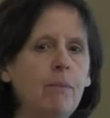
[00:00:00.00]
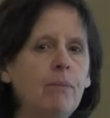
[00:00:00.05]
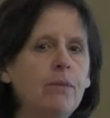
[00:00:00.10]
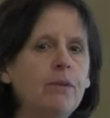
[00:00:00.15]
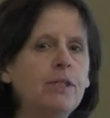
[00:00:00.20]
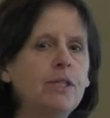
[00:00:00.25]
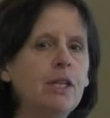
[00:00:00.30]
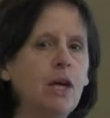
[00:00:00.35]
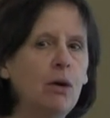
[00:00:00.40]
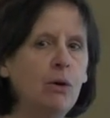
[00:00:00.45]

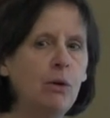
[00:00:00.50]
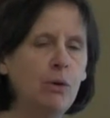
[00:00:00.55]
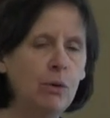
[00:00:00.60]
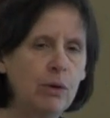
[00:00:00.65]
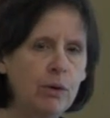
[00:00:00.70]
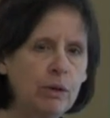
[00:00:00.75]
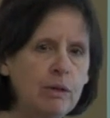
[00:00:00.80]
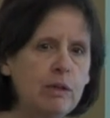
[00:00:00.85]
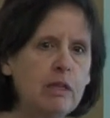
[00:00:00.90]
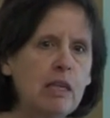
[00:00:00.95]
So
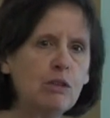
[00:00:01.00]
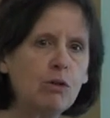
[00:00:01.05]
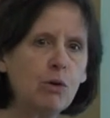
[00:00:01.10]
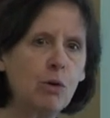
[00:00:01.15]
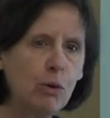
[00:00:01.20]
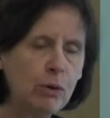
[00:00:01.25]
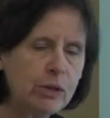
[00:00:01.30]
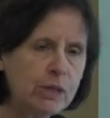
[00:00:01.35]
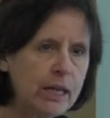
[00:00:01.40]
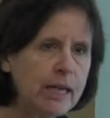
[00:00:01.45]
there's
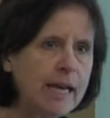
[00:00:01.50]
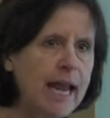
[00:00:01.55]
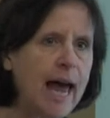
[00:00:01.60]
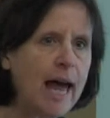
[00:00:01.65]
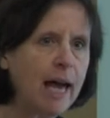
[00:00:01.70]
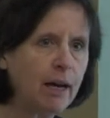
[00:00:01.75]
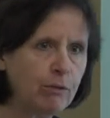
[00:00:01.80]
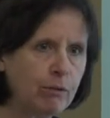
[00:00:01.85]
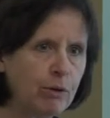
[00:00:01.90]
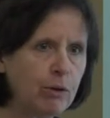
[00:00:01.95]
always a
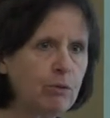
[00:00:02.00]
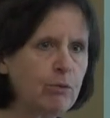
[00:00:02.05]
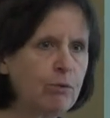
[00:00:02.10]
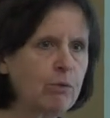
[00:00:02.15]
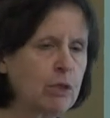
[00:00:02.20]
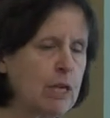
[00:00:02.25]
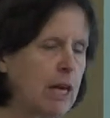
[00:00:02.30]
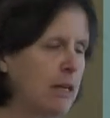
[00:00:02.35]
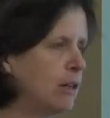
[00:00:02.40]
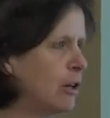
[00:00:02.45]
lag for
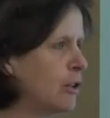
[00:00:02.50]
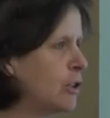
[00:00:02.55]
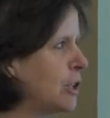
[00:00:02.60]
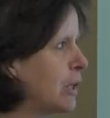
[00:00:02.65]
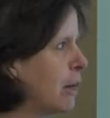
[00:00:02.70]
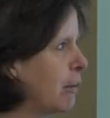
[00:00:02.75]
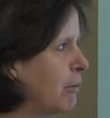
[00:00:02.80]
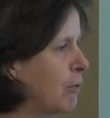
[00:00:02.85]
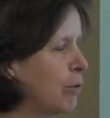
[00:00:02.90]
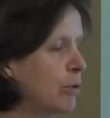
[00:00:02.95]
technologies
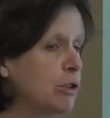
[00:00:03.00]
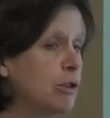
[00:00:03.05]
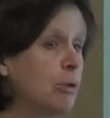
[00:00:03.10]
coming forward.